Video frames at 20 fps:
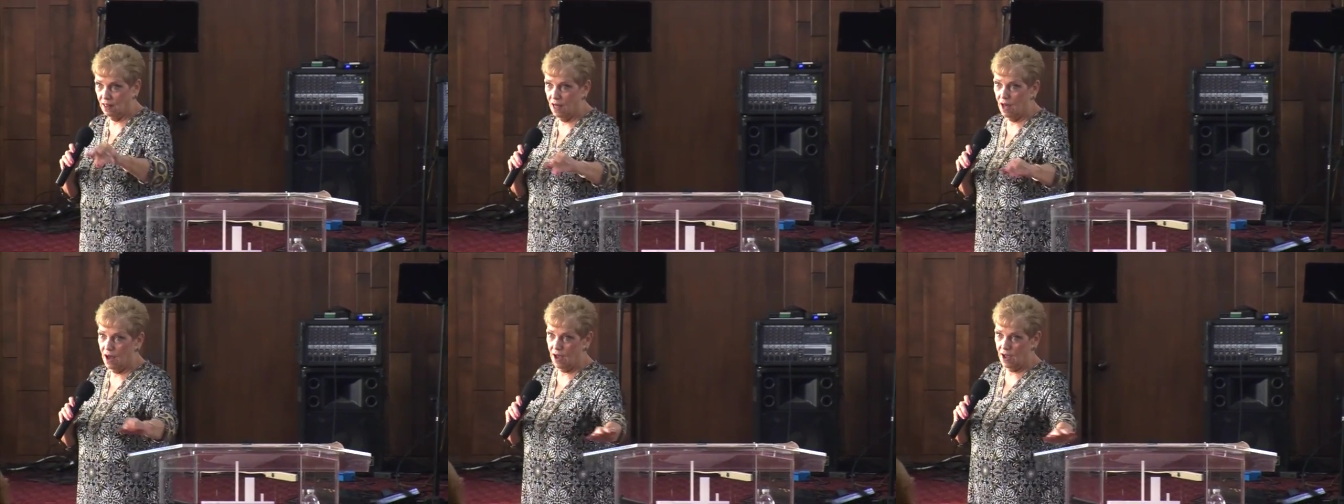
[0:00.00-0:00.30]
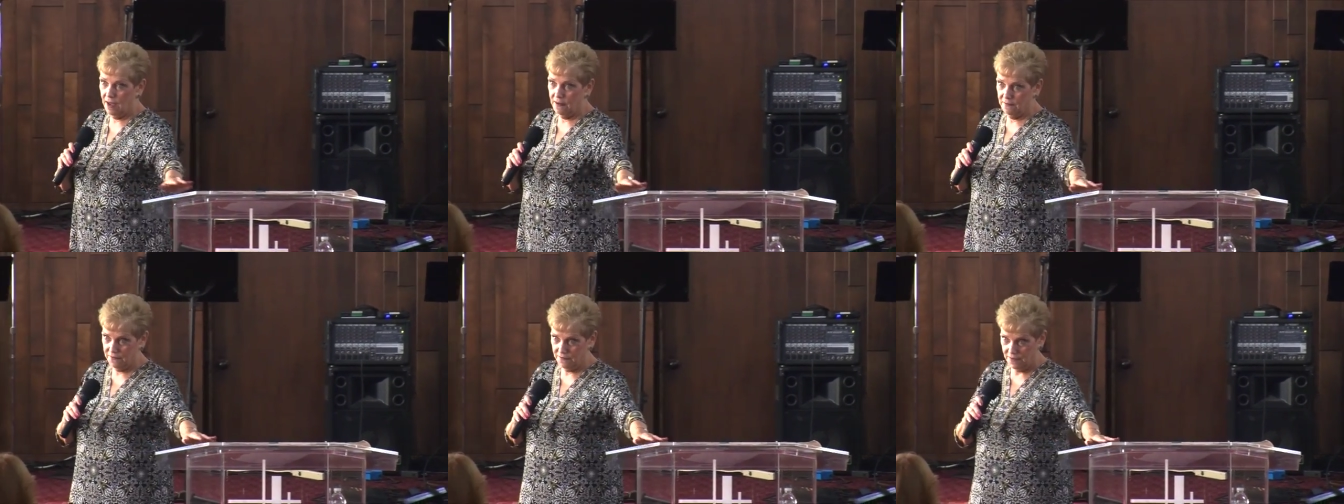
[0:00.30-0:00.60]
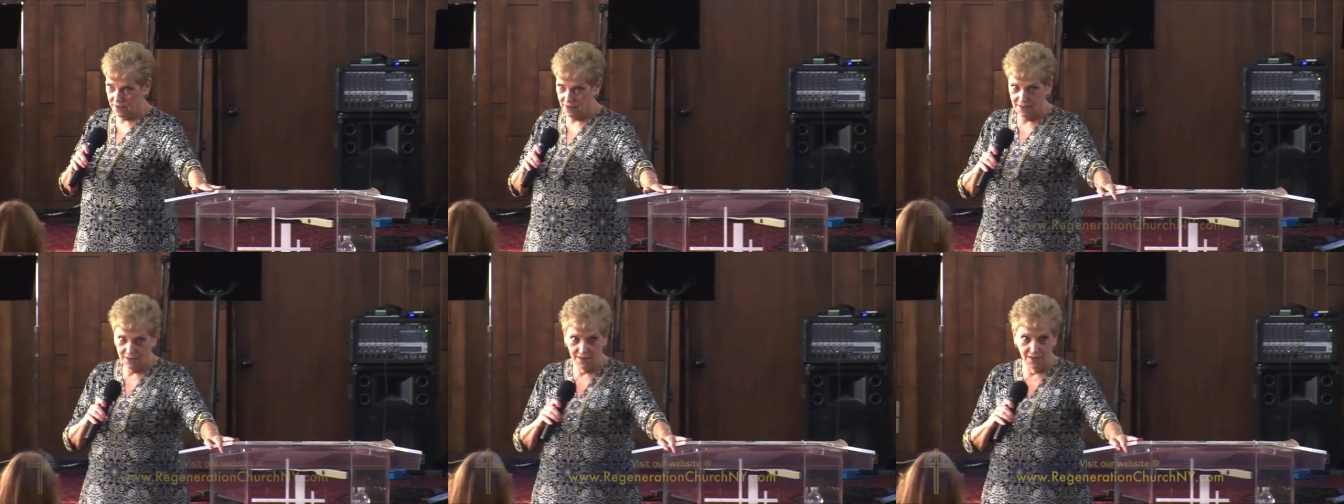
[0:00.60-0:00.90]
live,
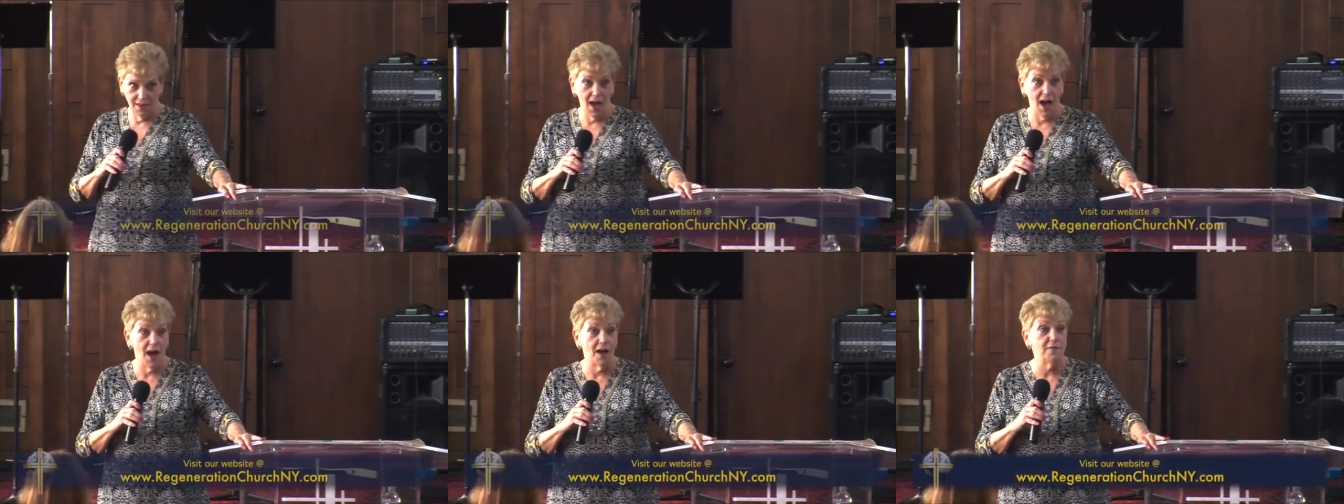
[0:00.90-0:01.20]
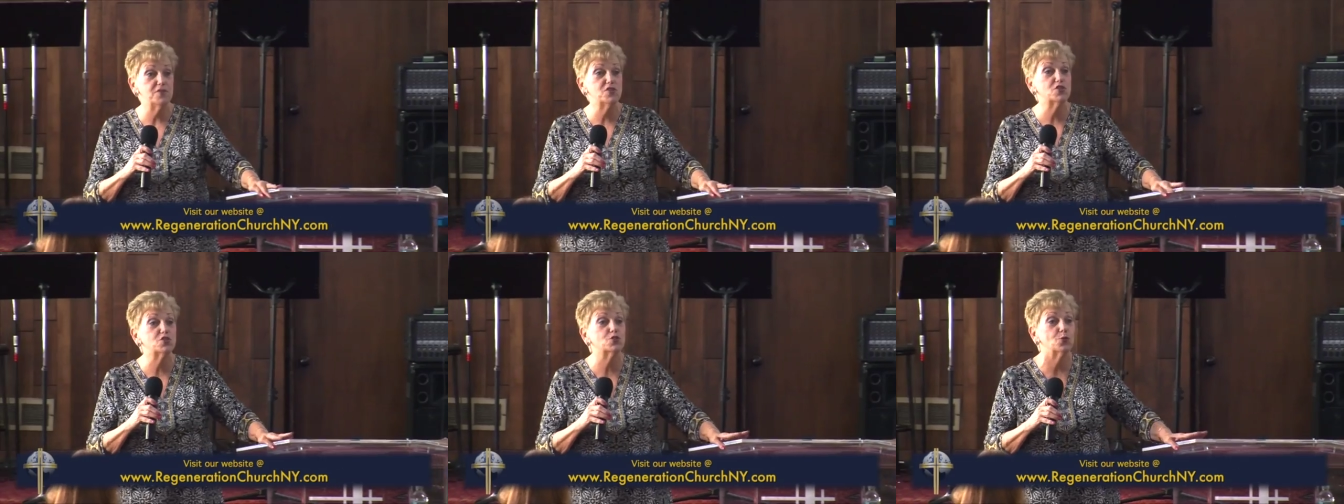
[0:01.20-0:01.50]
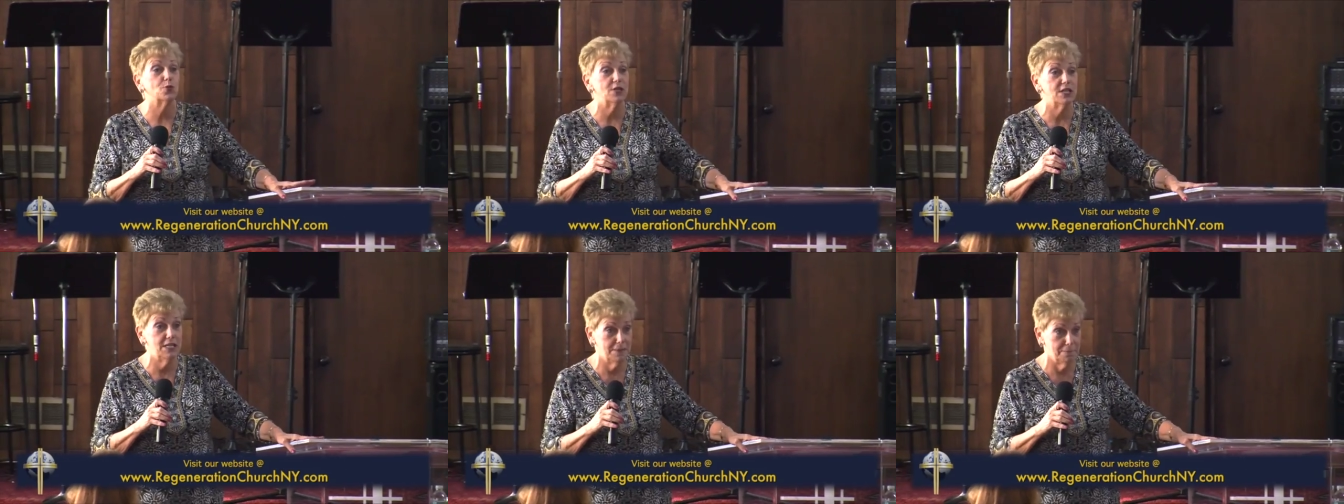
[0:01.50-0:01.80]
live
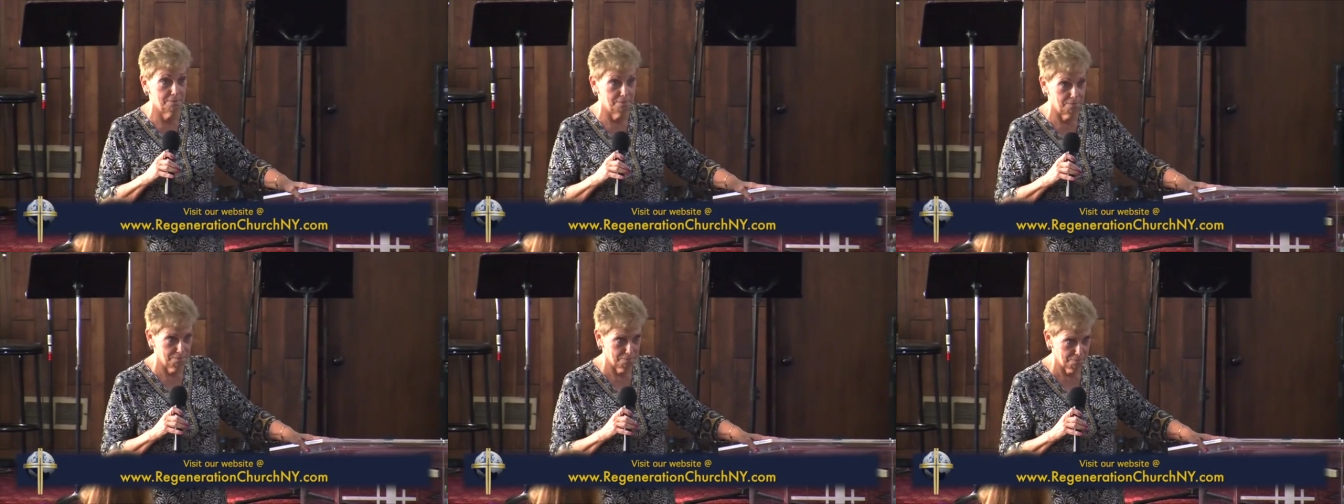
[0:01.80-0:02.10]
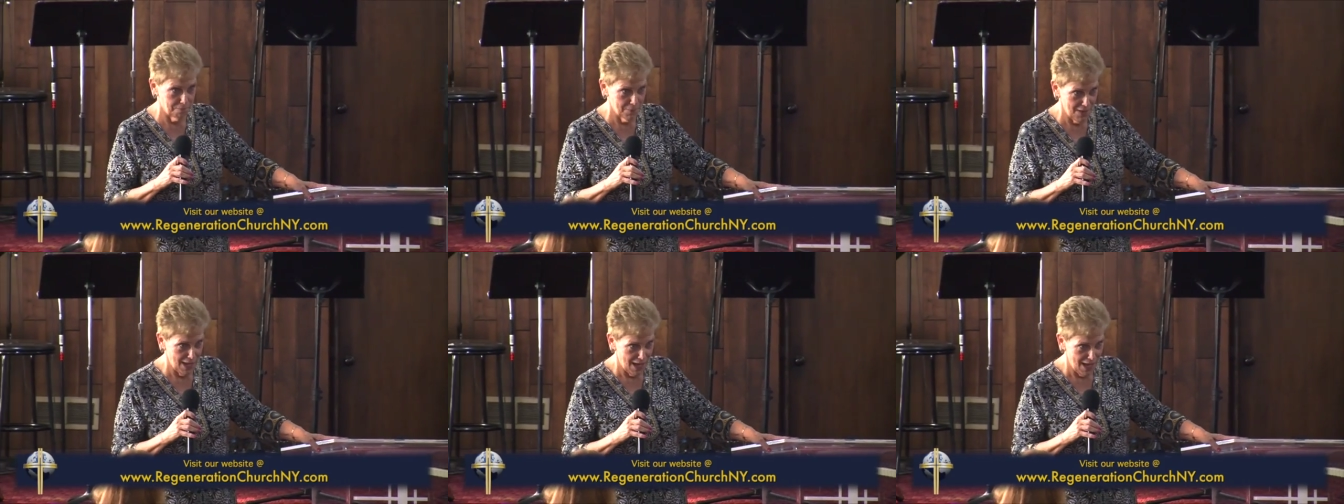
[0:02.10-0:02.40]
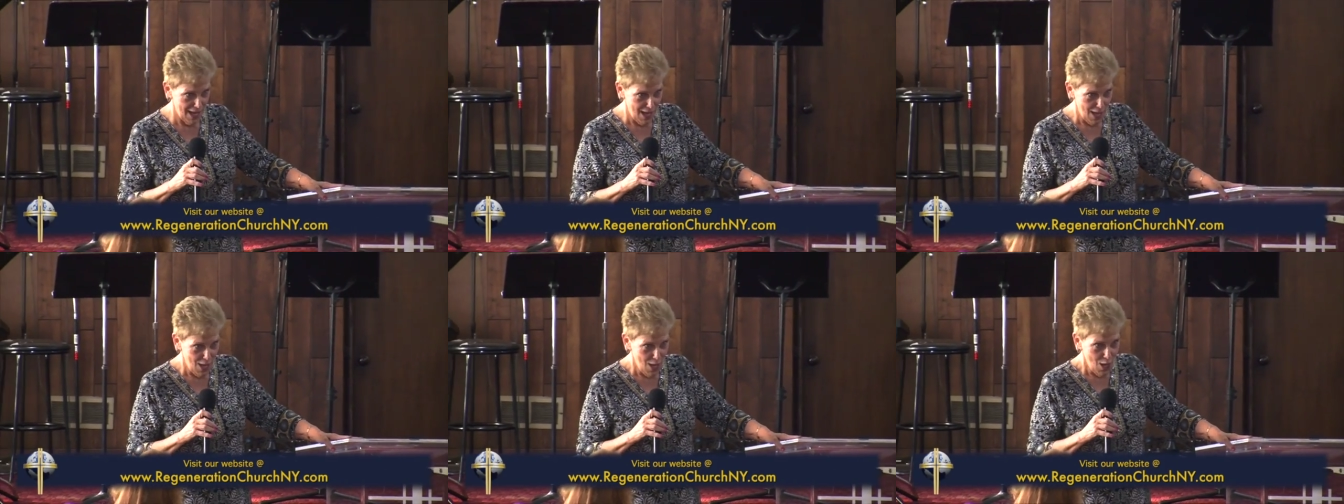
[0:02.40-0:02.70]
stream.
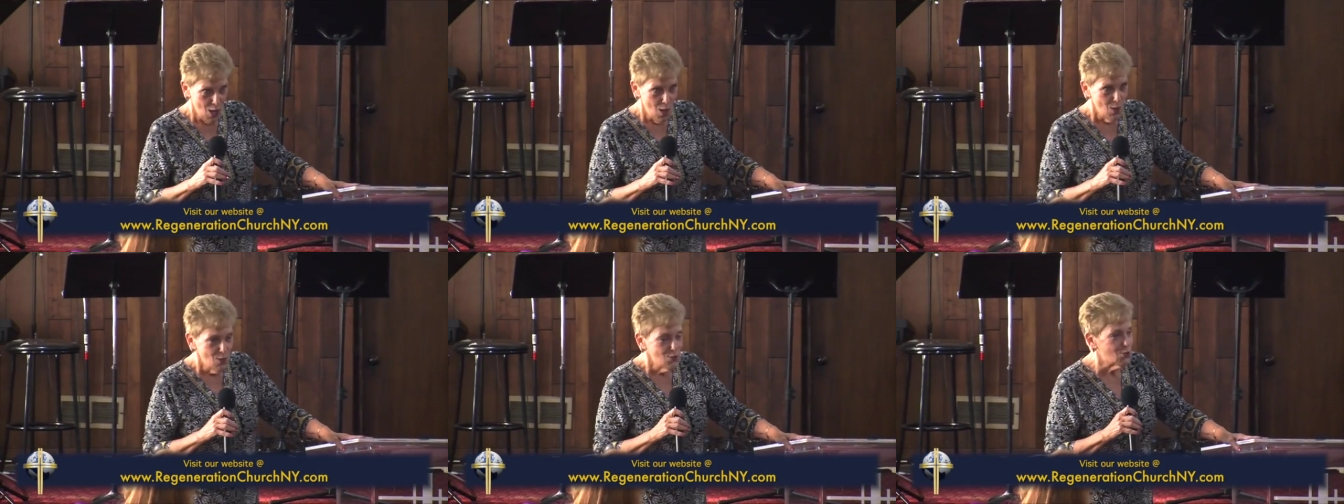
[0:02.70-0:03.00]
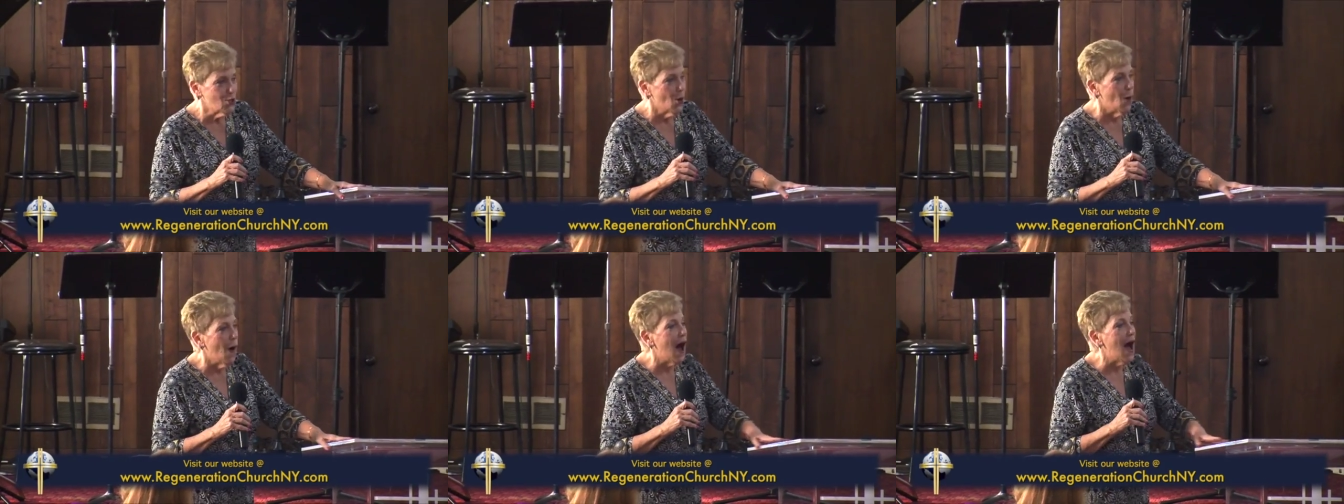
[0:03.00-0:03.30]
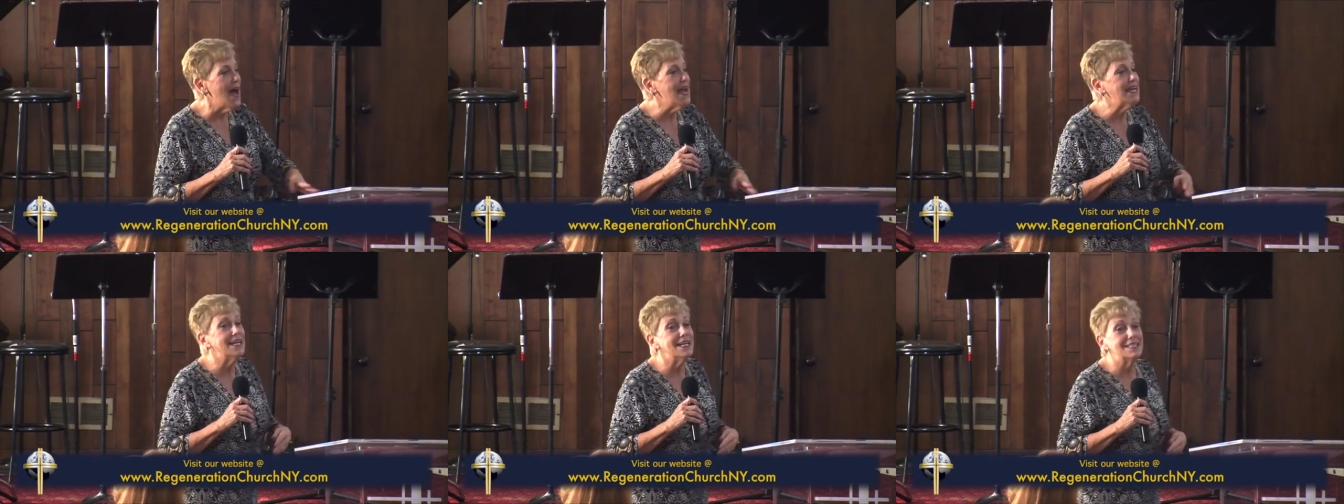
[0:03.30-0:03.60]
So
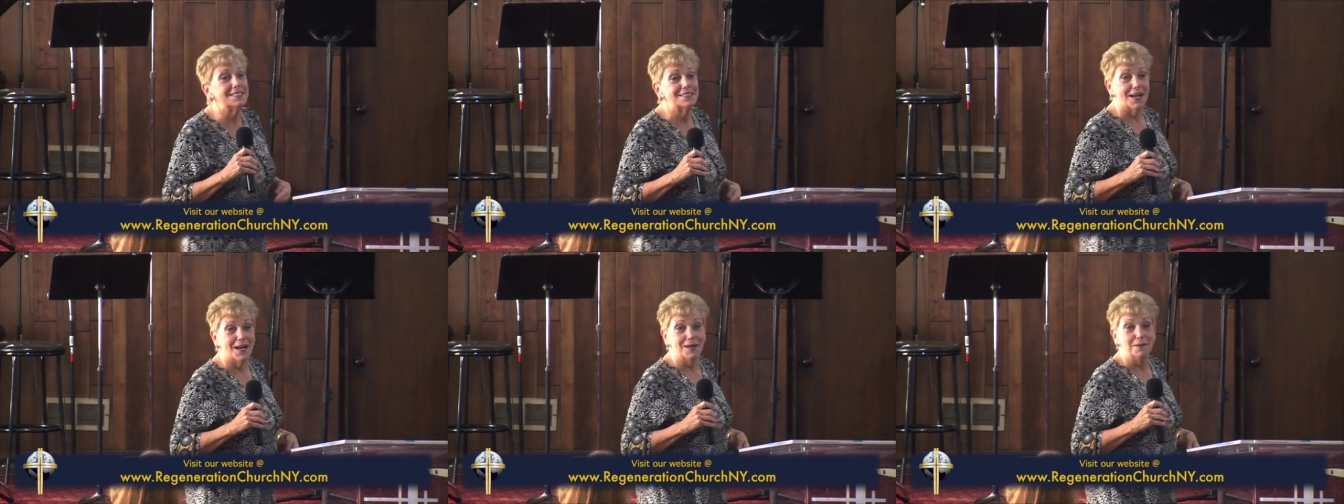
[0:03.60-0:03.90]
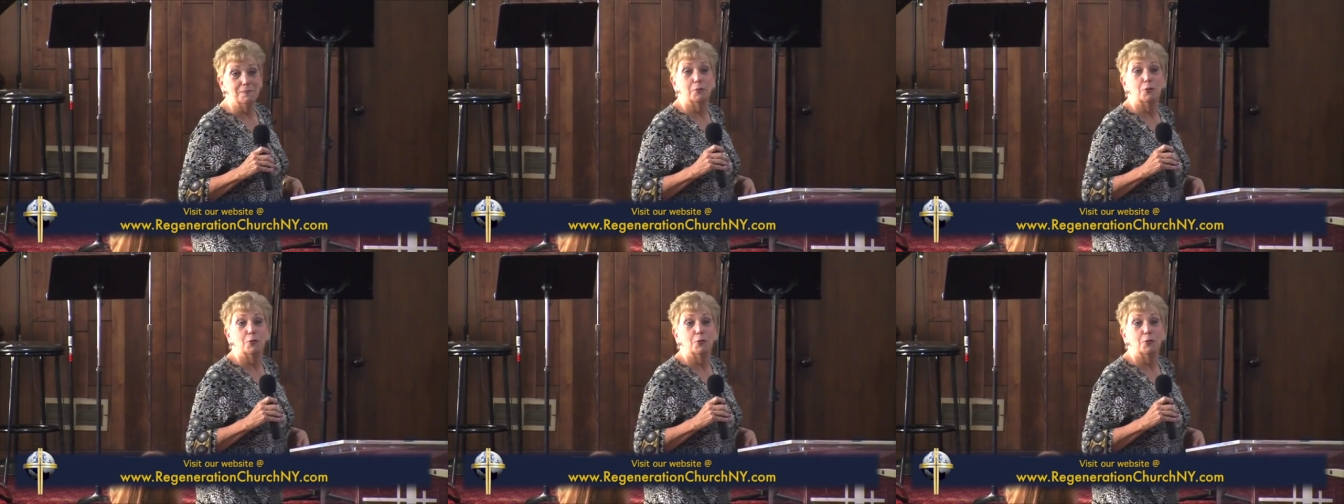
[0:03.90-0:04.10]
I get done